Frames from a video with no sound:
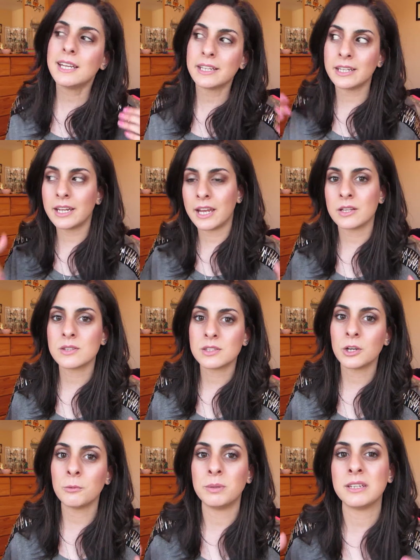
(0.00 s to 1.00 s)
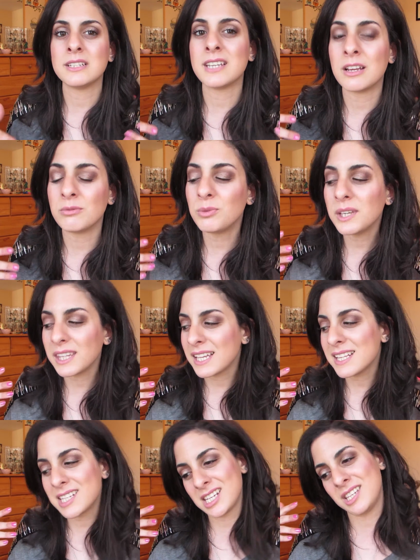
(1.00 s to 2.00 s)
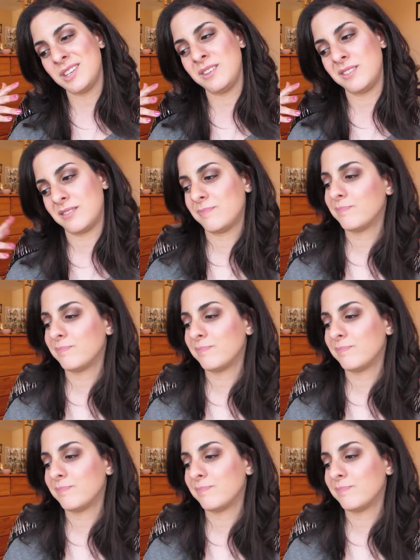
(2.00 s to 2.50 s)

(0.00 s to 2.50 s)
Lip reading: of get an answer, because I really